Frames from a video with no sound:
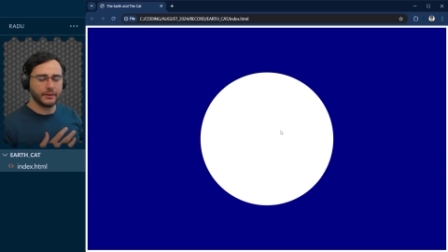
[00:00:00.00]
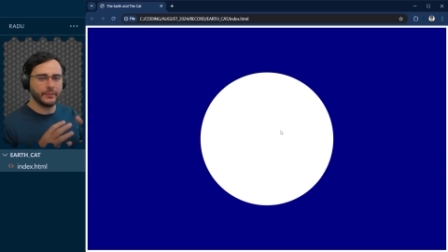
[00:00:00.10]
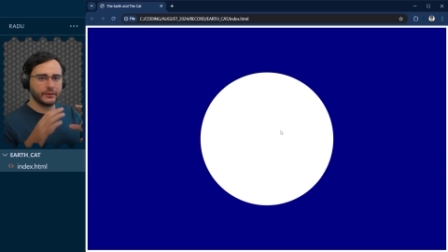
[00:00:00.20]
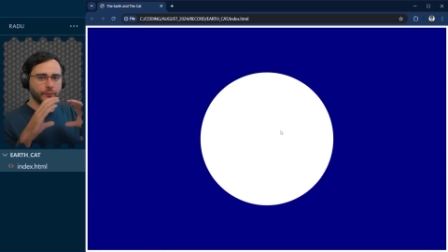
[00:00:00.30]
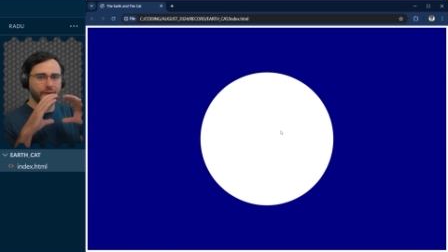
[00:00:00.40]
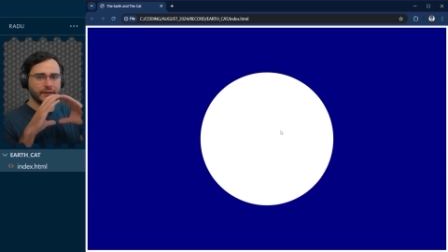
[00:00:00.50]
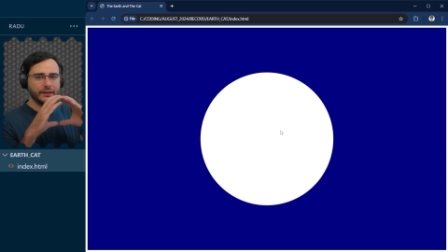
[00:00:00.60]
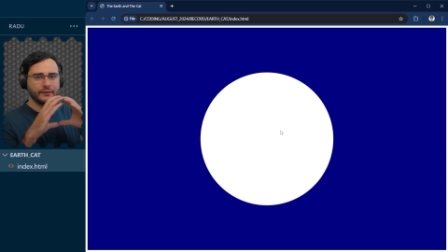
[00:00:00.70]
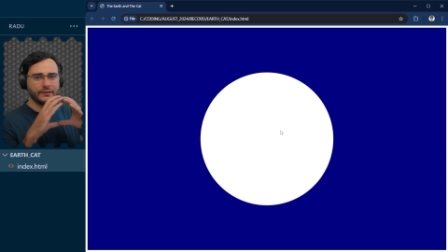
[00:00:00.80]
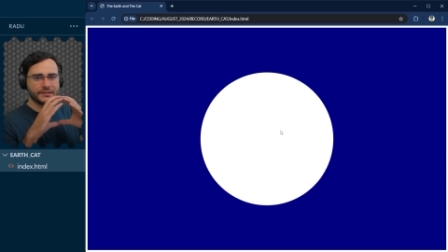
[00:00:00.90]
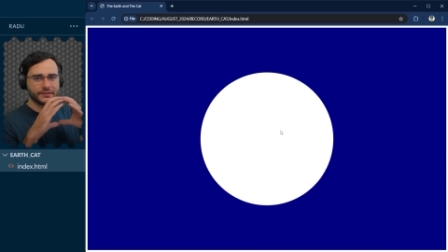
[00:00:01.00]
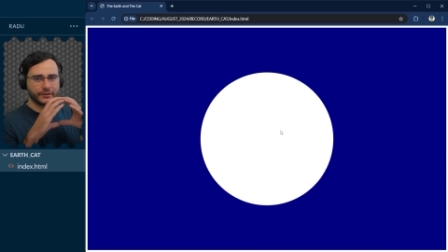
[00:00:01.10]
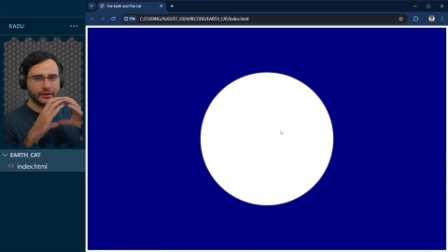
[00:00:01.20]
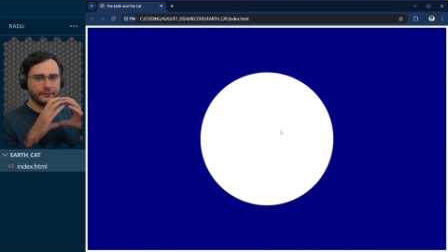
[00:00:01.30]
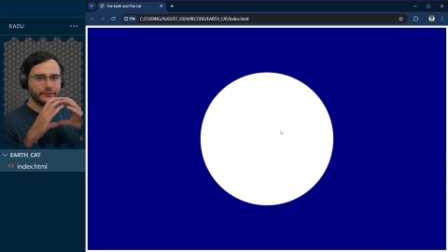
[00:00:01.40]
but with a given
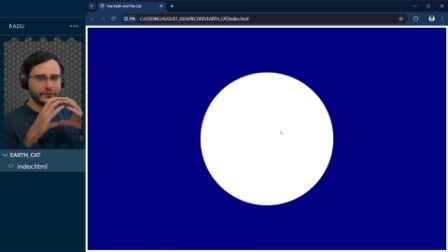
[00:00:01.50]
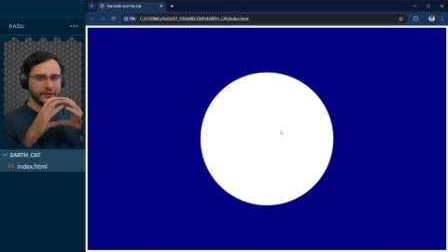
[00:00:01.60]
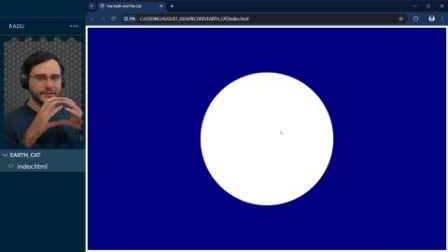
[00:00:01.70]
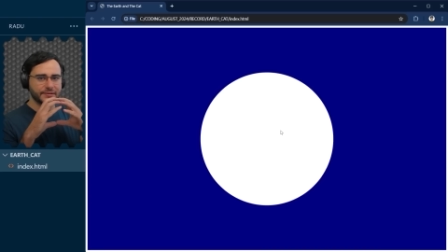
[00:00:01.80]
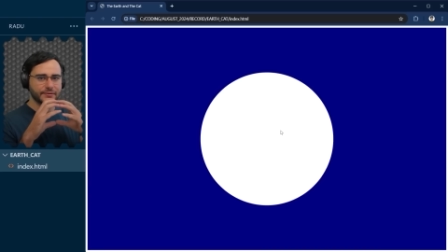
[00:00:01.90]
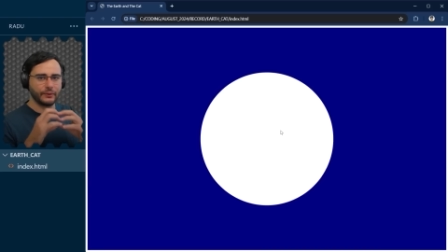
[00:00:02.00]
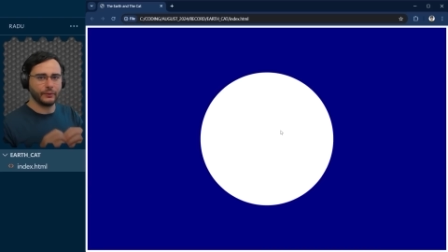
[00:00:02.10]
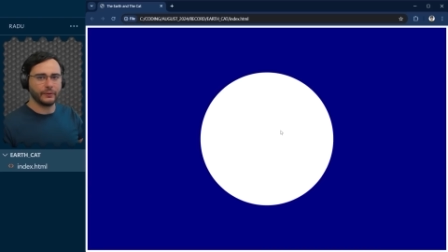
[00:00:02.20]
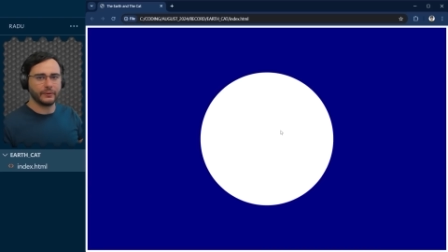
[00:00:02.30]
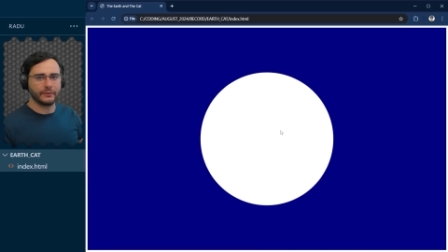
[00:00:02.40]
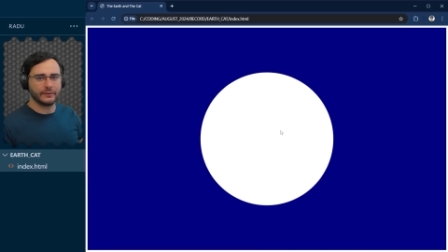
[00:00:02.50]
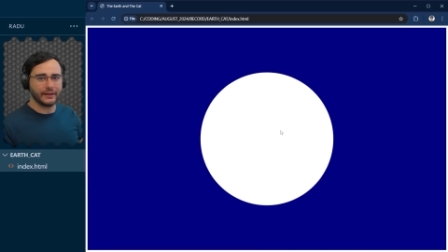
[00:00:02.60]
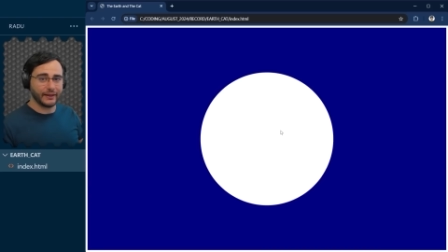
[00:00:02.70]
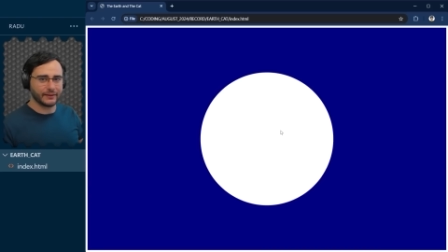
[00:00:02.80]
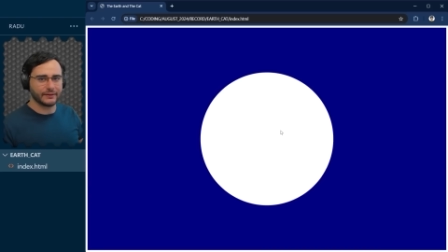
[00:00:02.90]
circumference or
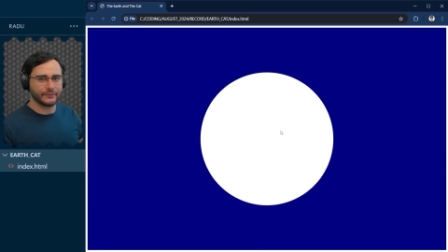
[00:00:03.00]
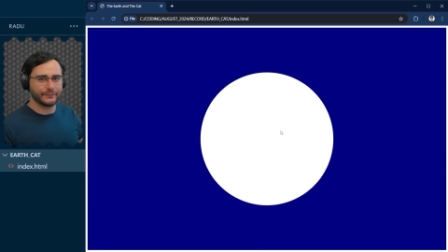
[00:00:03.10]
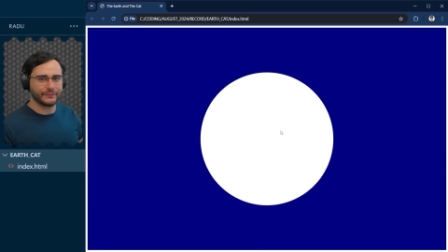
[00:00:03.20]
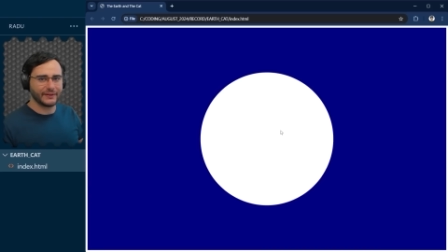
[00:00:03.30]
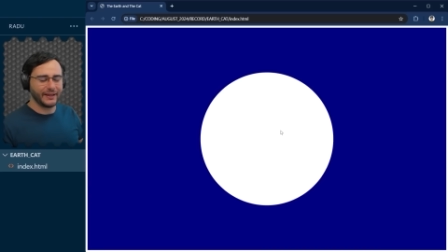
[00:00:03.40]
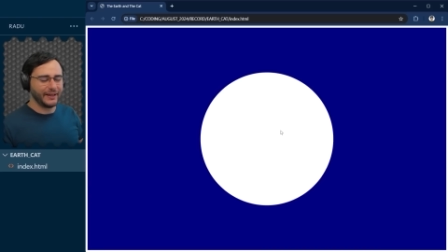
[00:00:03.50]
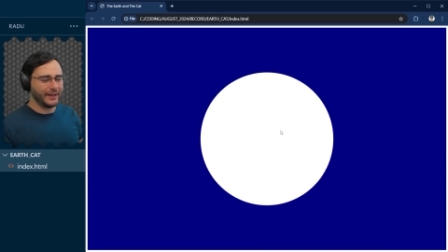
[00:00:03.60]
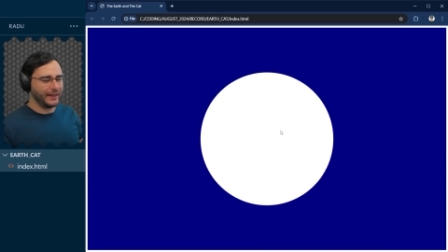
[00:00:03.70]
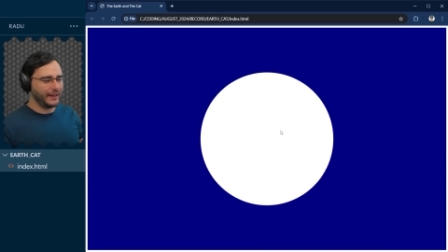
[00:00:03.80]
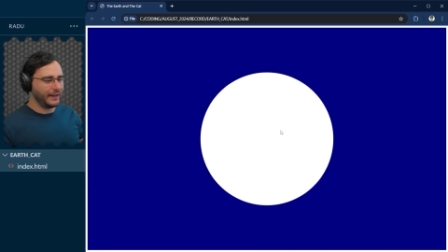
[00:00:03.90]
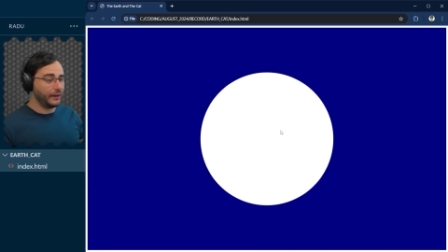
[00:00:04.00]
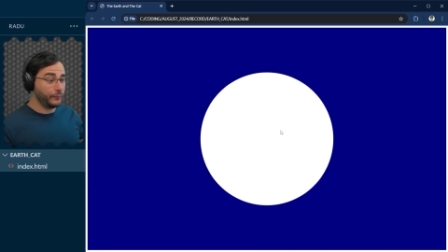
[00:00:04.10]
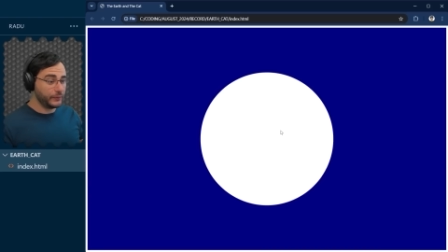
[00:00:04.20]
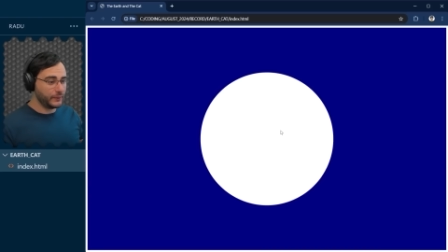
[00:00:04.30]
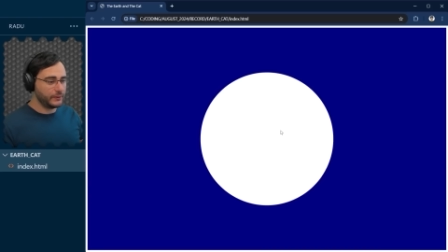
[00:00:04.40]
length. How
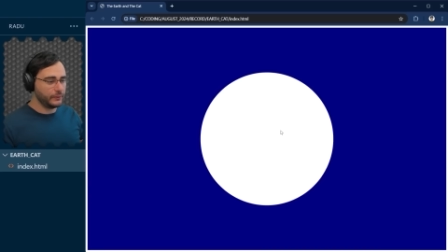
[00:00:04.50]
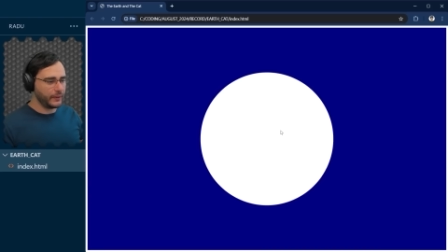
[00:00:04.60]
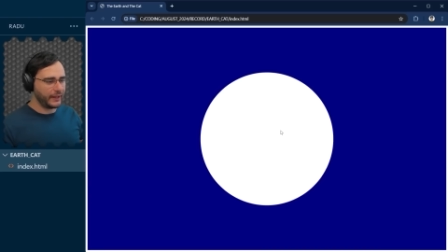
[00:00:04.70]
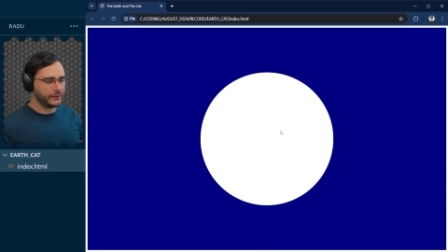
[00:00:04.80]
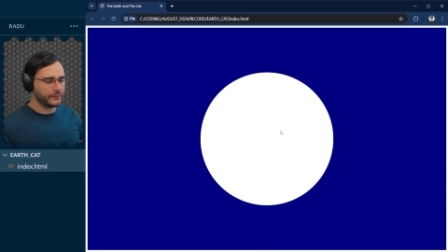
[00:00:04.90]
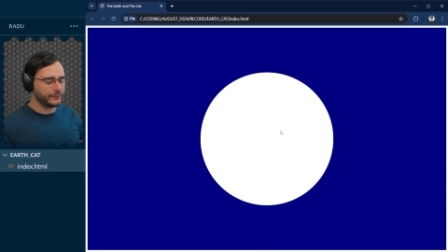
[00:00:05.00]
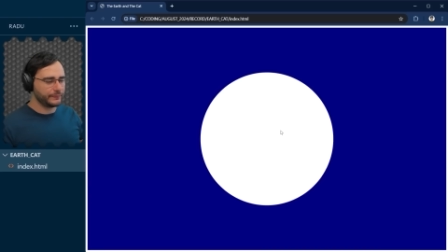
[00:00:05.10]
would we do that?